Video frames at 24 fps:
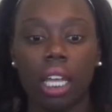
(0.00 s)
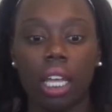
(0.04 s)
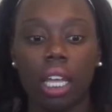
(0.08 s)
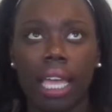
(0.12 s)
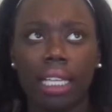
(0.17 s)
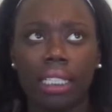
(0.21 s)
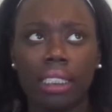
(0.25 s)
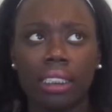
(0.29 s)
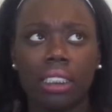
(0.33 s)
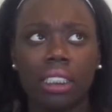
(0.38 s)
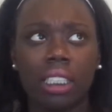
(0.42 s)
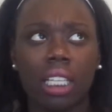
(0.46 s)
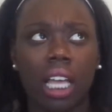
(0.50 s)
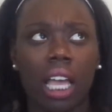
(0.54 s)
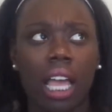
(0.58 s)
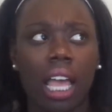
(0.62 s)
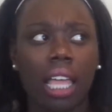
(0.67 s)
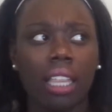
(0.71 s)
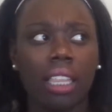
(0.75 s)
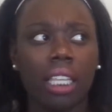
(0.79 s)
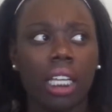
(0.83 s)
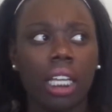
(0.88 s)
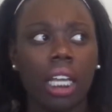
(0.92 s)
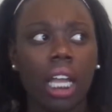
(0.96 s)
has,
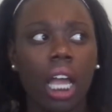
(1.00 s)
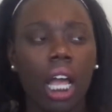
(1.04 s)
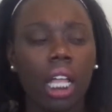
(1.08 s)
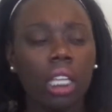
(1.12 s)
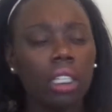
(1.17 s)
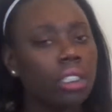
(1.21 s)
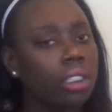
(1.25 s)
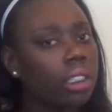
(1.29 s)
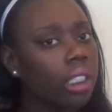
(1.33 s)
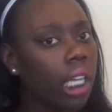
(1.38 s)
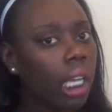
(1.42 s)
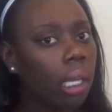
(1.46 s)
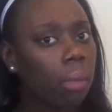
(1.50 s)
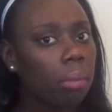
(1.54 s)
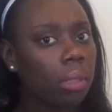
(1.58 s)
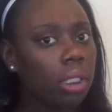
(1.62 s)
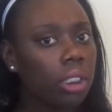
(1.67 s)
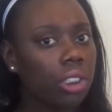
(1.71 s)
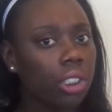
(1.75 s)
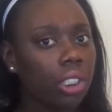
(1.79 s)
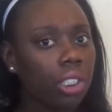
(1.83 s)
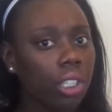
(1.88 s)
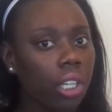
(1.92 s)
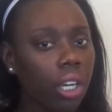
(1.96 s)
I think, color
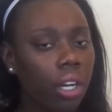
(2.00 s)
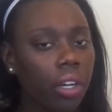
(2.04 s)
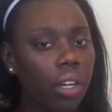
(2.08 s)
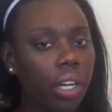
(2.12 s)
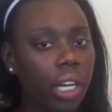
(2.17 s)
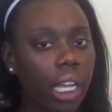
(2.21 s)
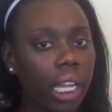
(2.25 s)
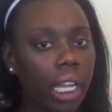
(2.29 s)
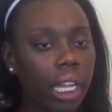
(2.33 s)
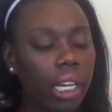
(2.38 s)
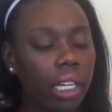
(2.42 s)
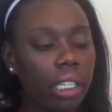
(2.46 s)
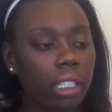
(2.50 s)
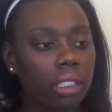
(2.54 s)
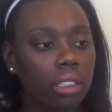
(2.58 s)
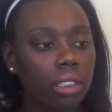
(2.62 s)
damage in her hair.